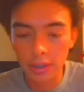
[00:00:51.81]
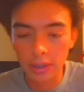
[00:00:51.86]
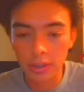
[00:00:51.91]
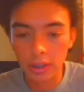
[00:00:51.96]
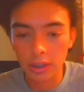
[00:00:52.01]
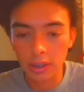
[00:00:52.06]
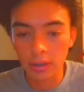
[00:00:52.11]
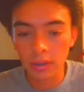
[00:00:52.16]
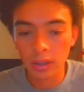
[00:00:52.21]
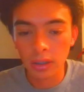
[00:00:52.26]

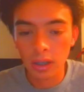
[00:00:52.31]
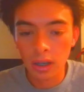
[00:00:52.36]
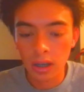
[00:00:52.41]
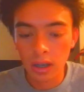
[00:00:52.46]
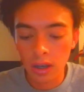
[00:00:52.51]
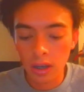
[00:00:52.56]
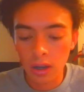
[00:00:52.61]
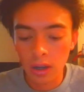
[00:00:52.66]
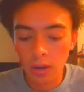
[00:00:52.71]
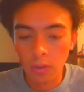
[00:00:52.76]
So
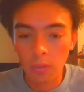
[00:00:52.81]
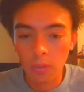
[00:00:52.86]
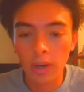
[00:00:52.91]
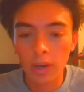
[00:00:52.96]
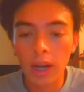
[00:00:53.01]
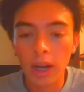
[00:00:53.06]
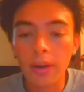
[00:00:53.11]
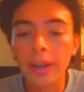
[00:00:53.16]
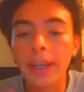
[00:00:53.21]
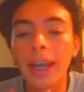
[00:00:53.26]

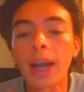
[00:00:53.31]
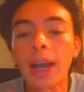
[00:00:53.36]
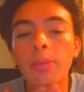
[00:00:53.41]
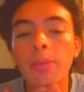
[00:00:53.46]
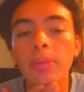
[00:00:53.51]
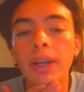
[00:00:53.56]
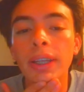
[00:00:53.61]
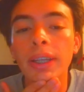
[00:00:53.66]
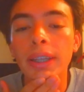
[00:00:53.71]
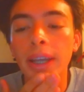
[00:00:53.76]
1 hour gap
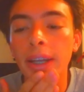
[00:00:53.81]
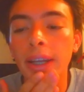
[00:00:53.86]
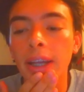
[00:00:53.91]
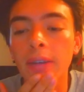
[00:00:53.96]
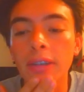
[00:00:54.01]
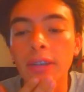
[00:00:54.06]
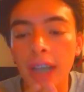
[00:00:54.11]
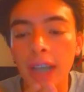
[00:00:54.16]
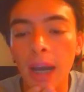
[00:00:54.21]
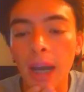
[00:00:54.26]
right there that
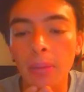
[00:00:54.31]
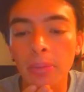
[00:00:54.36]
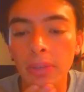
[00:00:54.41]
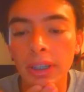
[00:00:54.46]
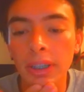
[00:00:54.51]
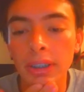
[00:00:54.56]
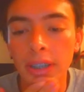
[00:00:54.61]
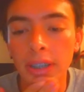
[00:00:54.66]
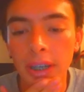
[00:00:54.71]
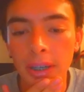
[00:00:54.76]
we tapped
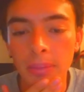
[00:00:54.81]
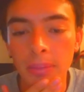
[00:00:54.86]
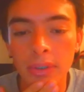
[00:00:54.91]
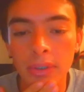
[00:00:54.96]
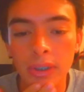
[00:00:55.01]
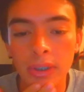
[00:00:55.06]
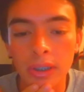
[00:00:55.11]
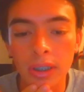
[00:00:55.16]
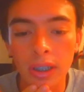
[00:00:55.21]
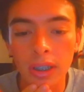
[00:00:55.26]
3
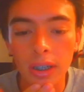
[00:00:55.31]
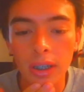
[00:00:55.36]
times.